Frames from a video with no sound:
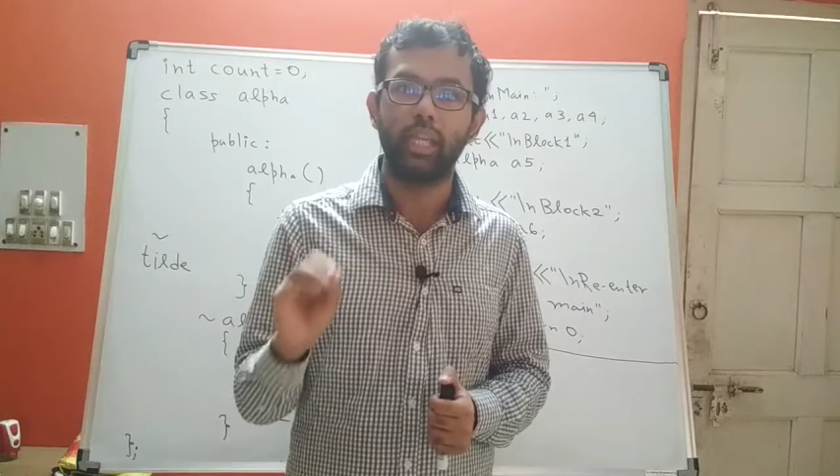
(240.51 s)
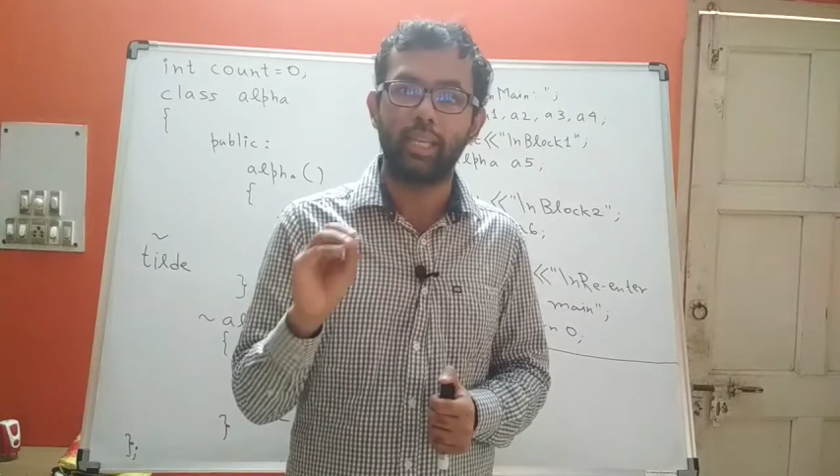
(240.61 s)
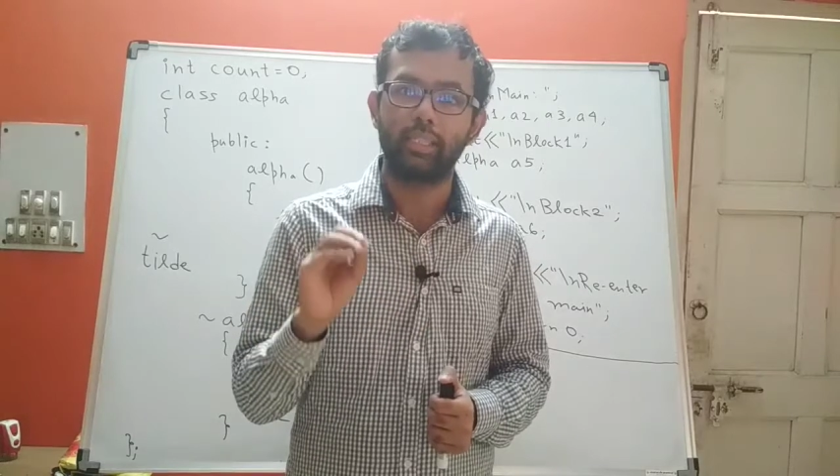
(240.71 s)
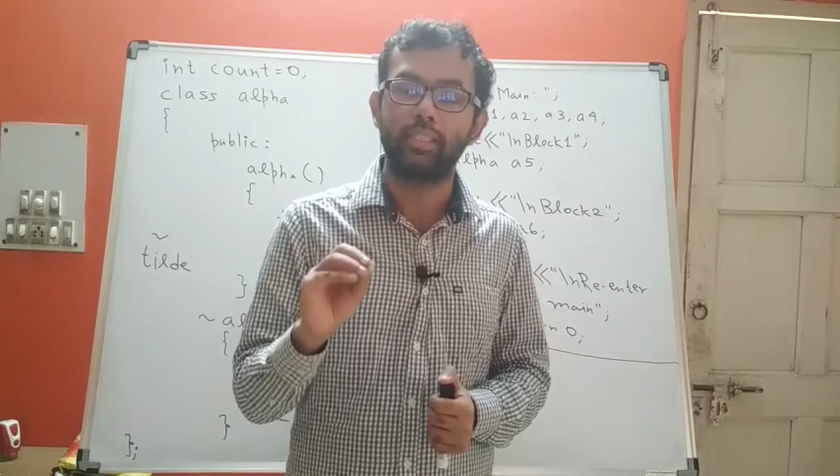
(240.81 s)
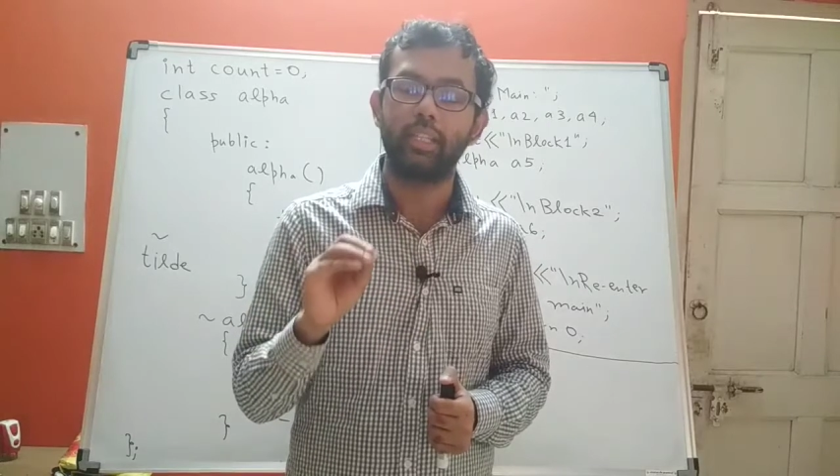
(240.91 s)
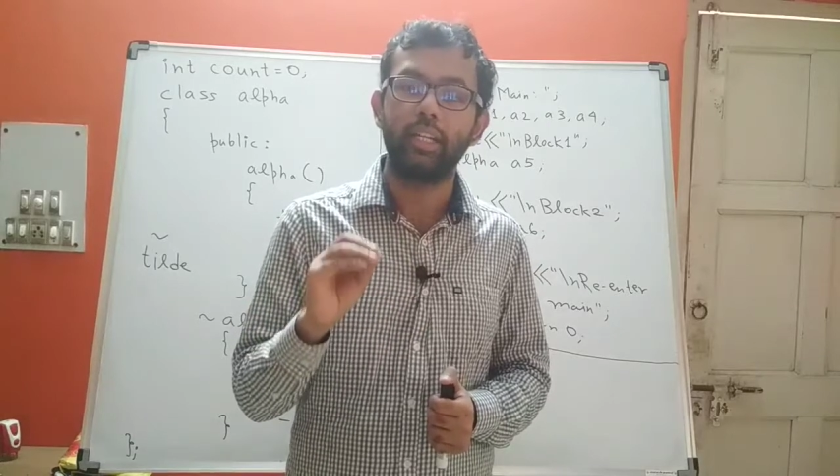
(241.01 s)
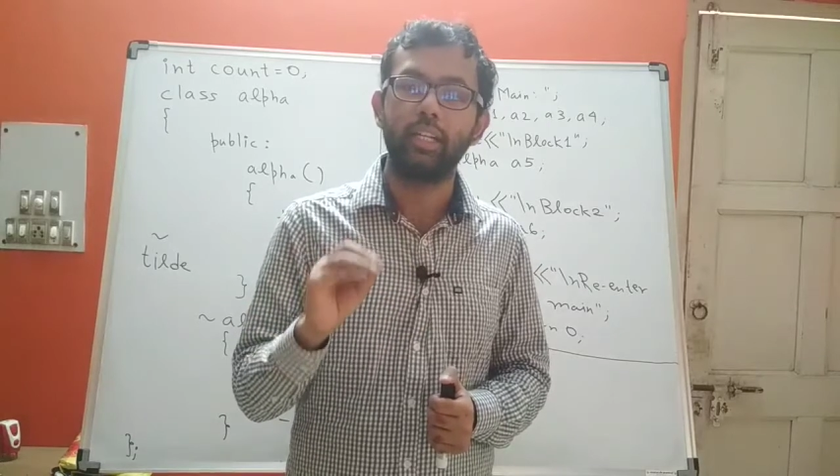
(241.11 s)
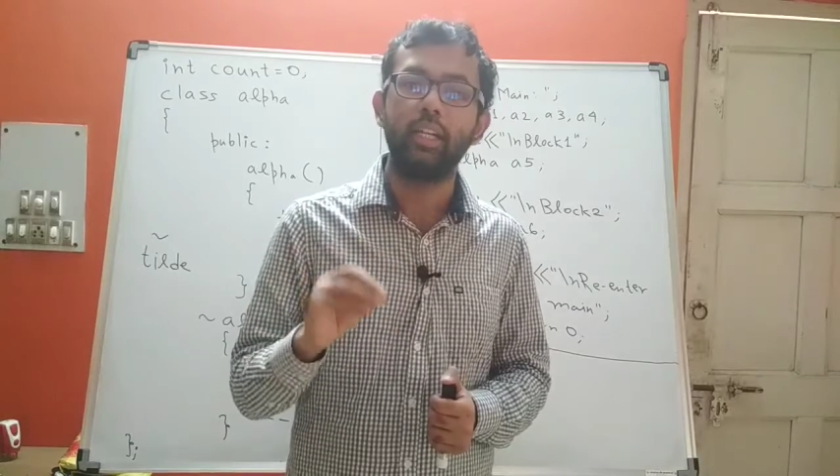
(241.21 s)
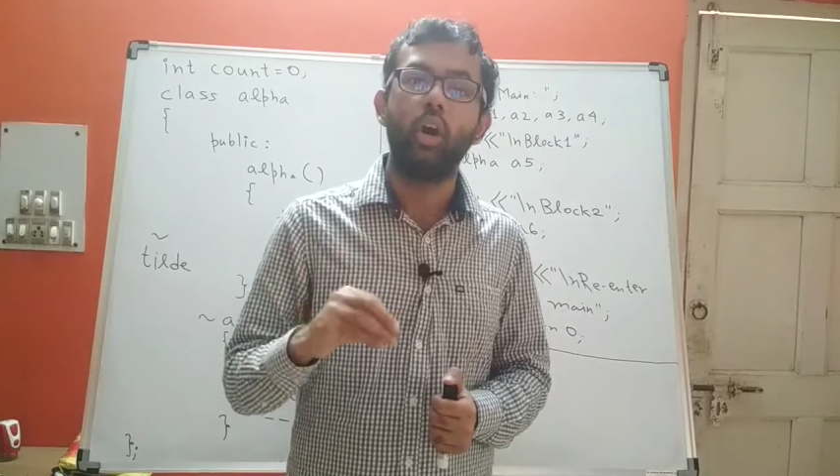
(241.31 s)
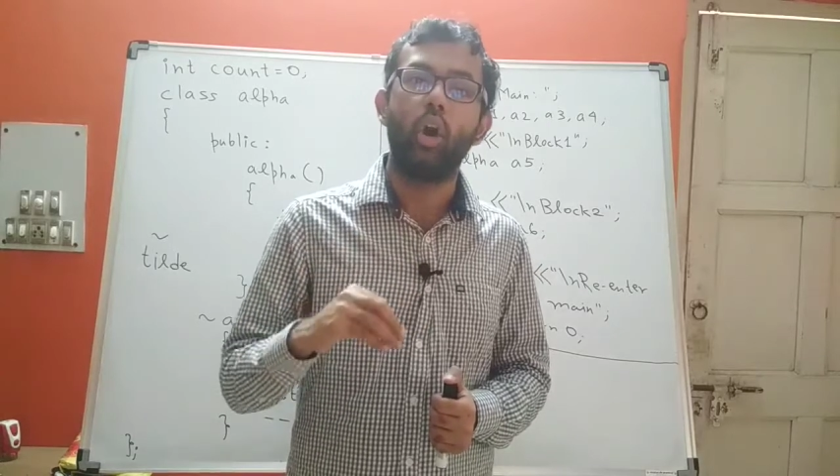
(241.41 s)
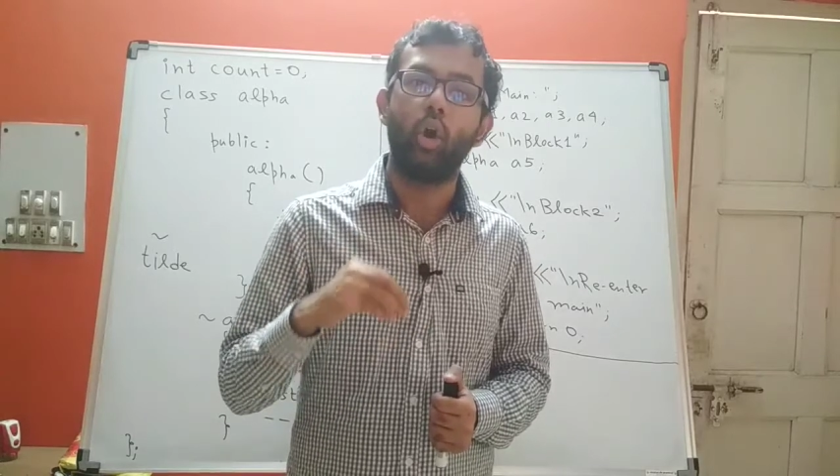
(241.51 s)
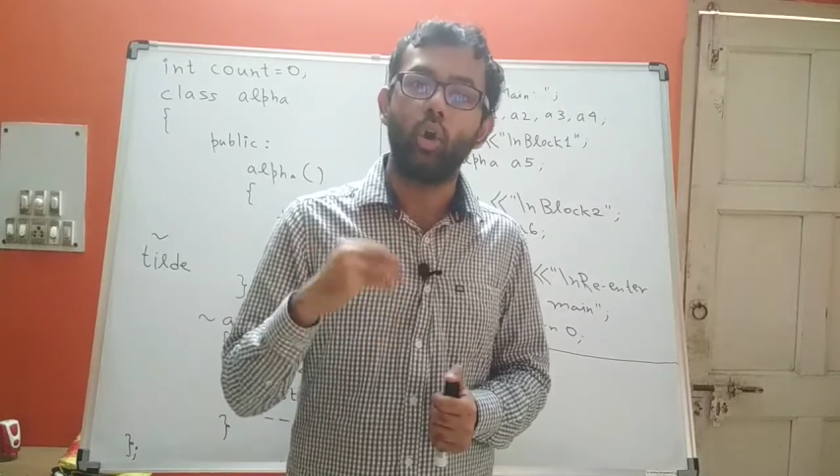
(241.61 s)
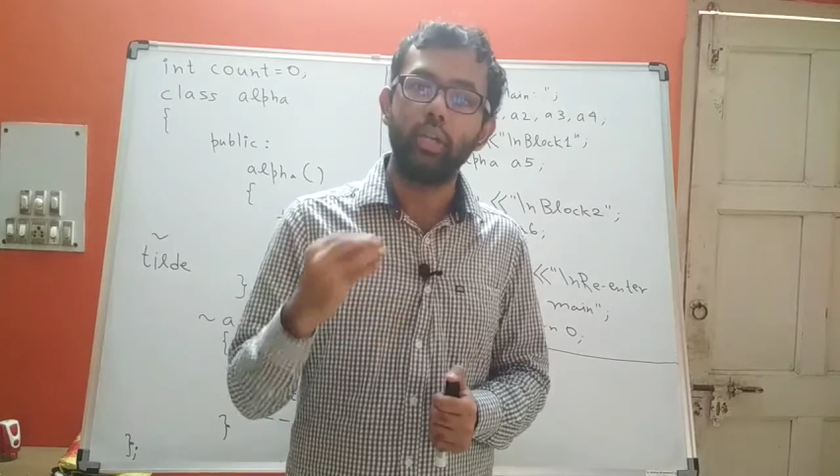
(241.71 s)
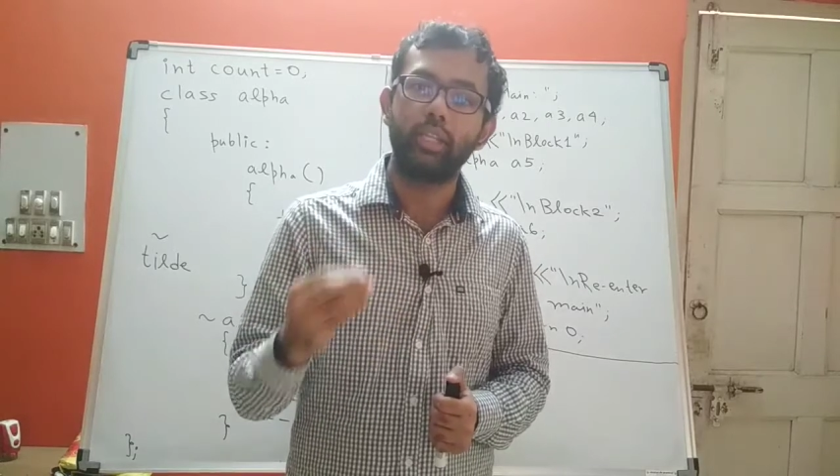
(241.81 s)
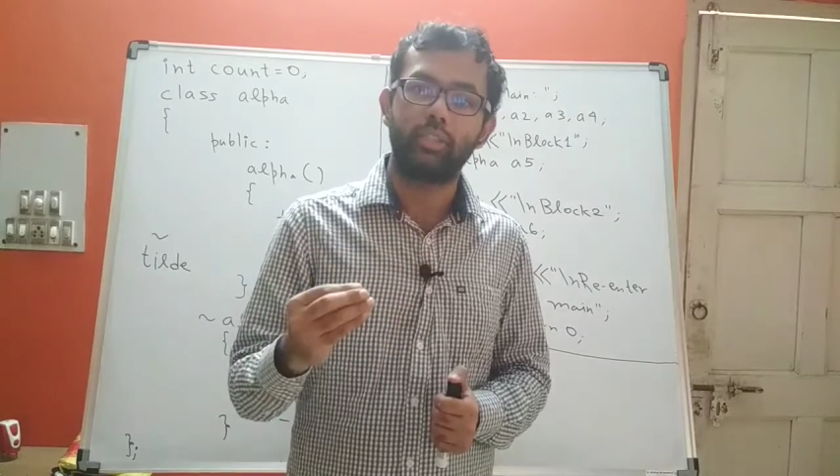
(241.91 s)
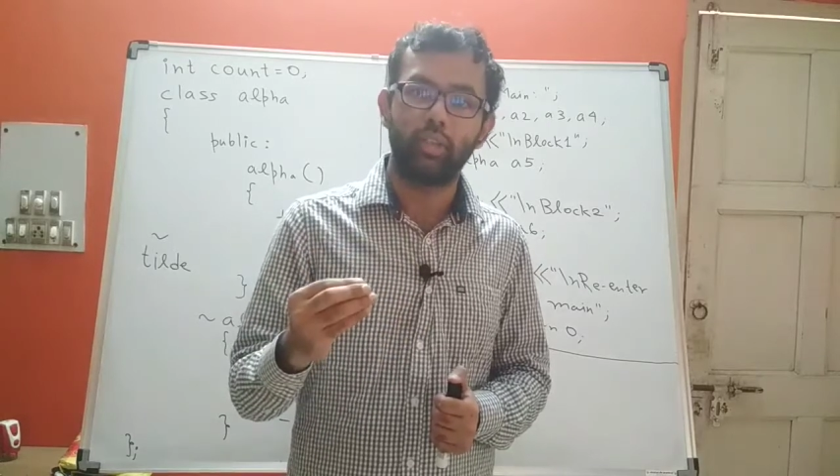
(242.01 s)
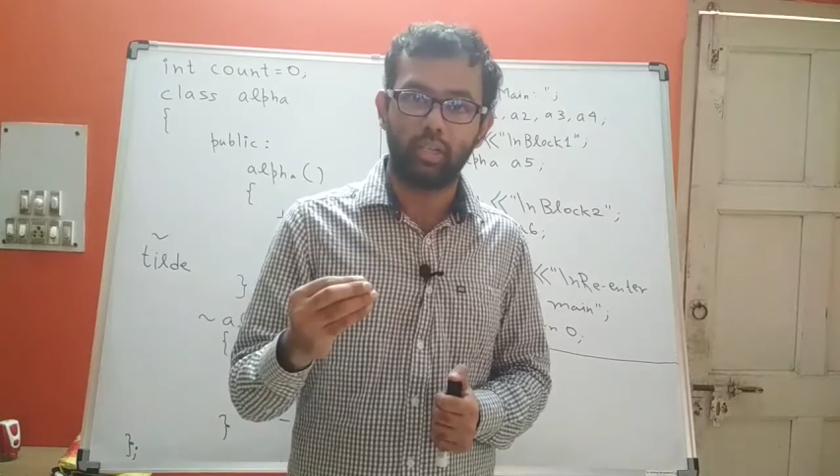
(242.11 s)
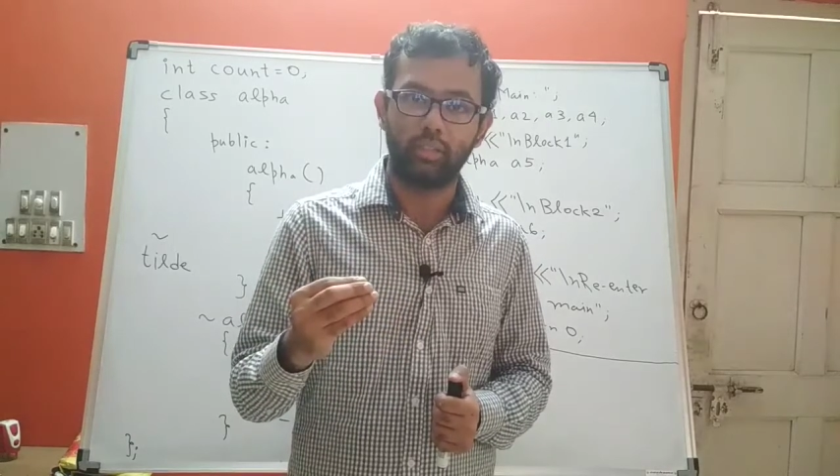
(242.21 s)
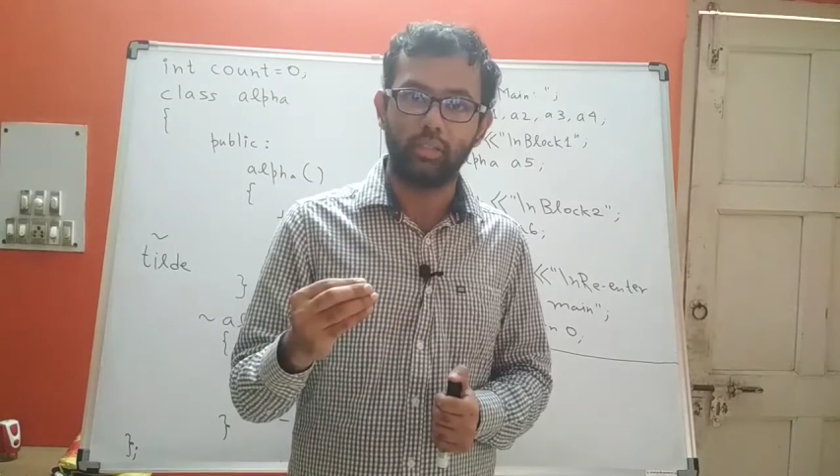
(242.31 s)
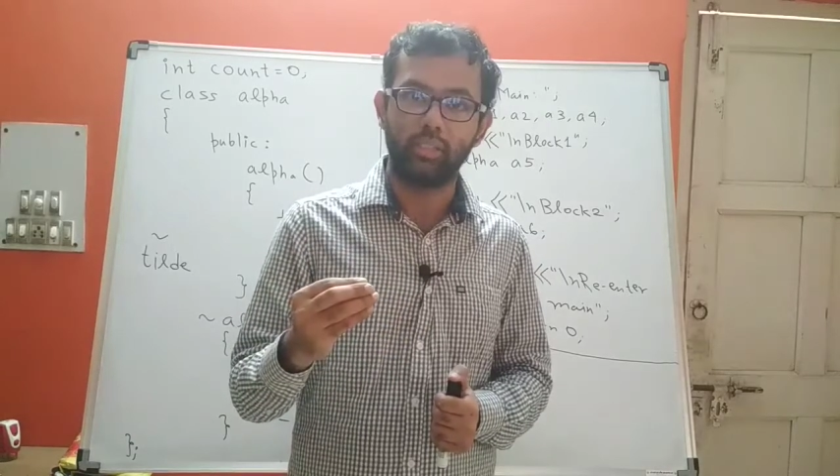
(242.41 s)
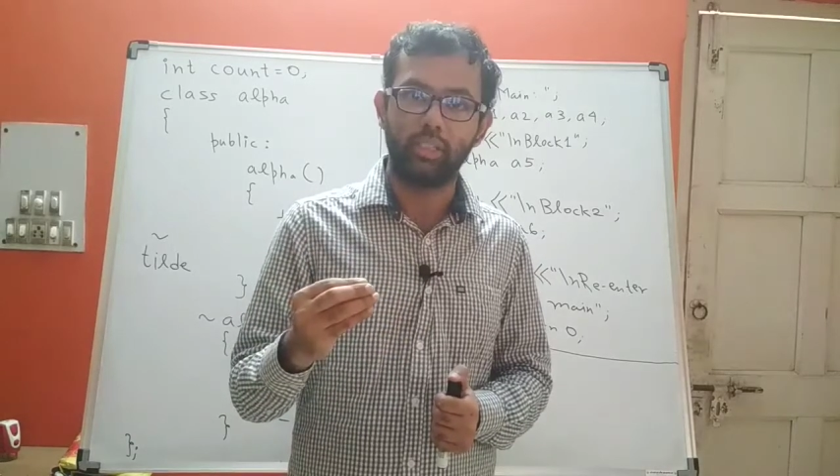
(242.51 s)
As a result, all destructors